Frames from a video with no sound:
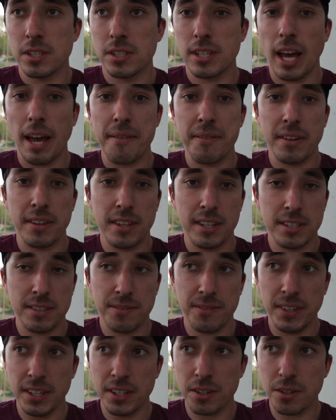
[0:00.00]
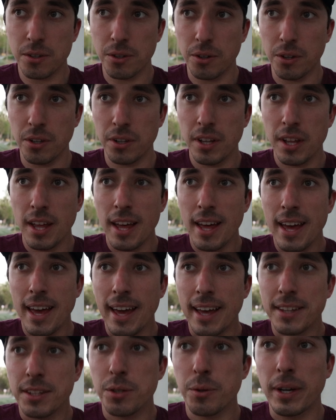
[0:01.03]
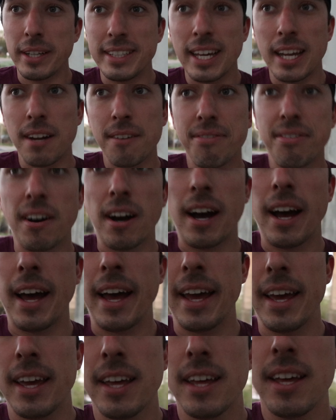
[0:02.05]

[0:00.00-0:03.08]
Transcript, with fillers: in diving this vehicle to identify